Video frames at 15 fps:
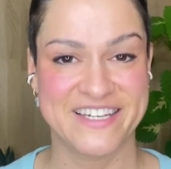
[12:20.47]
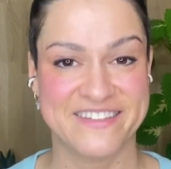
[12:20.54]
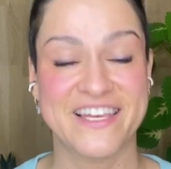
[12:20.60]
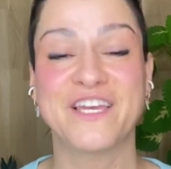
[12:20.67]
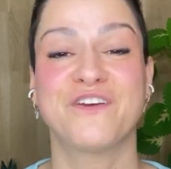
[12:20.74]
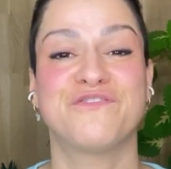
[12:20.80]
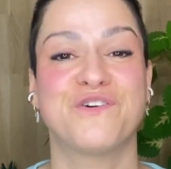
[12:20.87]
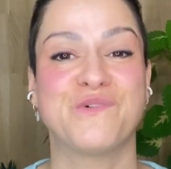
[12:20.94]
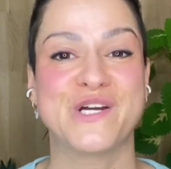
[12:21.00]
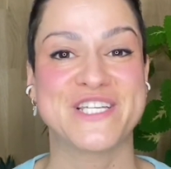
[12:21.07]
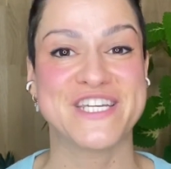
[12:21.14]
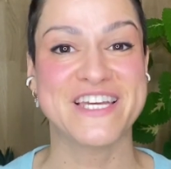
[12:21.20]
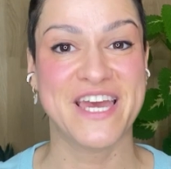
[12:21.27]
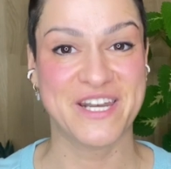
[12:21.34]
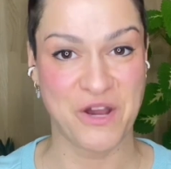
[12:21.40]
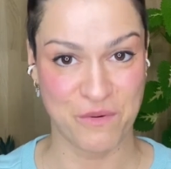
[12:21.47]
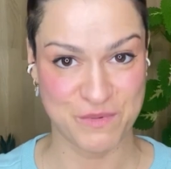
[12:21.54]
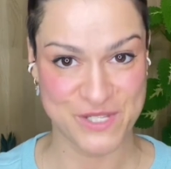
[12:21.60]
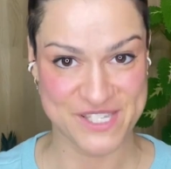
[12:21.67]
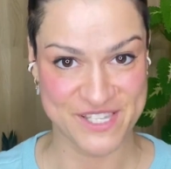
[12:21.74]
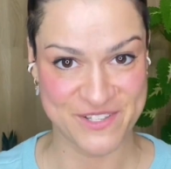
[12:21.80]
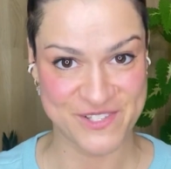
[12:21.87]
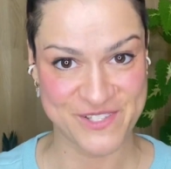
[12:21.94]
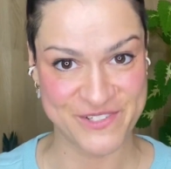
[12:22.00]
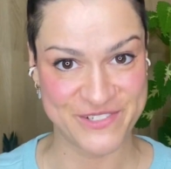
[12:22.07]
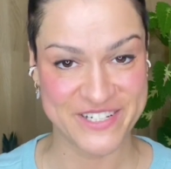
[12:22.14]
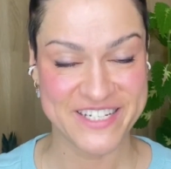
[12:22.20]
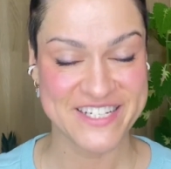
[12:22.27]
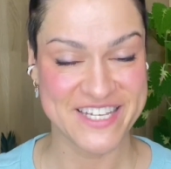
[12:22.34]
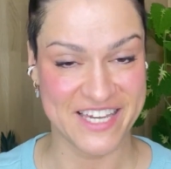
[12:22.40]
Thank you for watching, and hope to see you soon.
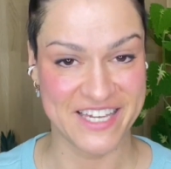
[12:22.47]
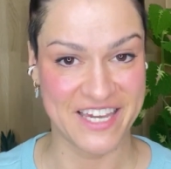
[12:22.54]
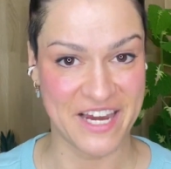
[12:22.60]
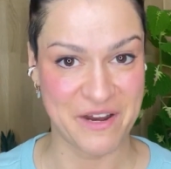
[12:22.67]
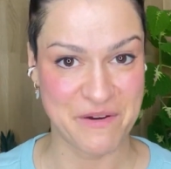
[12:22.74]
Take care.